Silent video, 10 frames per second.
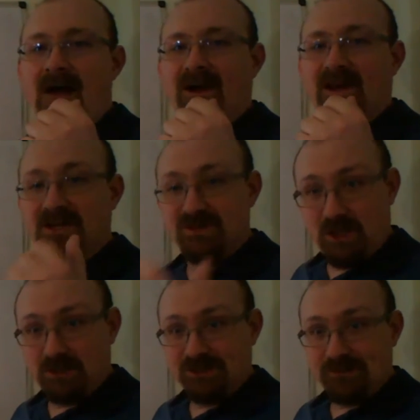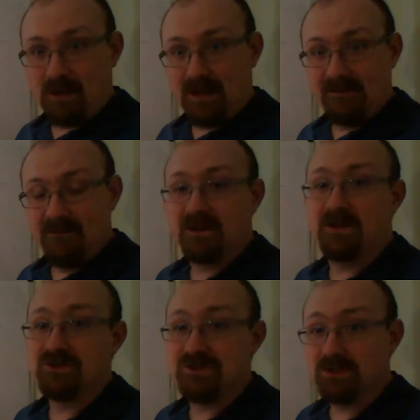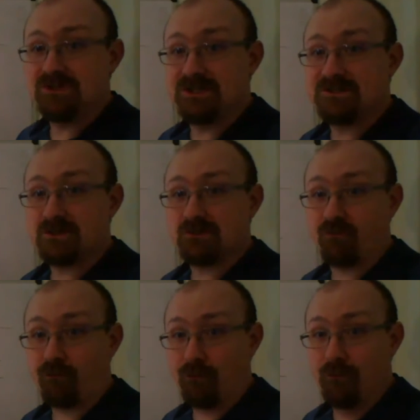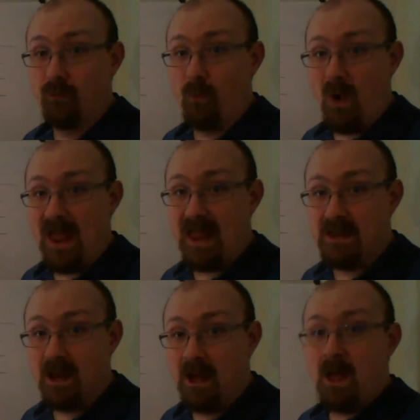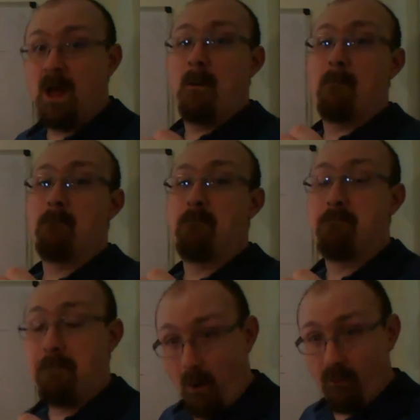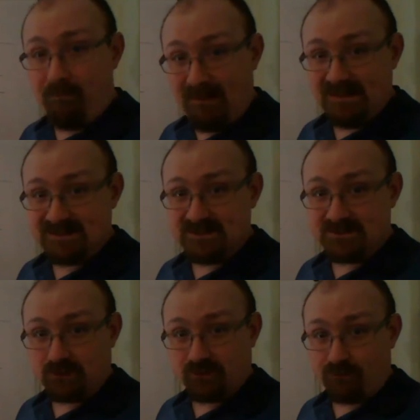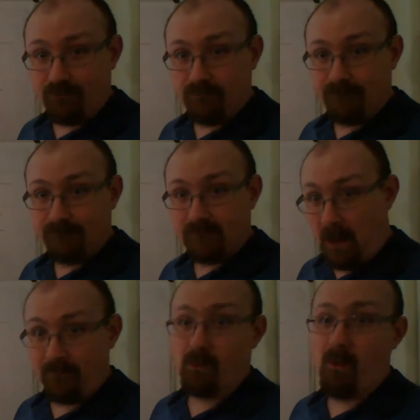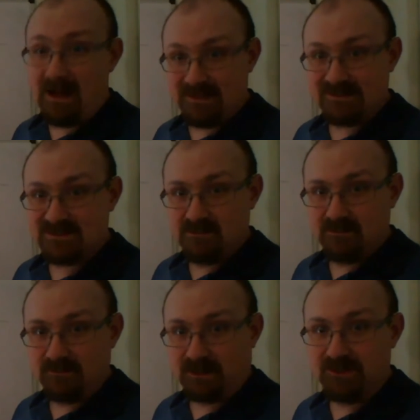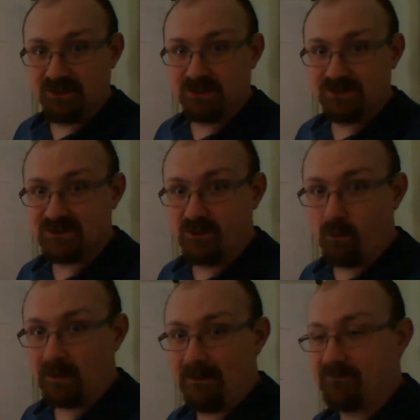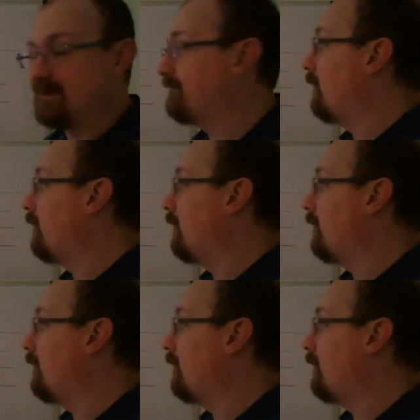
I've got a conjunction, right? Conjunctions are true when both pieces are true. Otherwise, the conjunction is going to work out to be